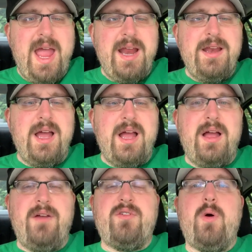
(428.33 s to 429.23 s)
And
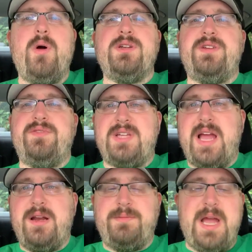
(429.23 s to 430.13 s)
uh, of course,
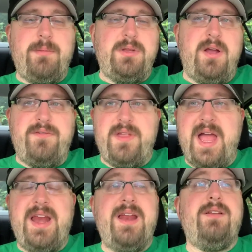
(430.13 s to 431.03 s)
sign up down below for that.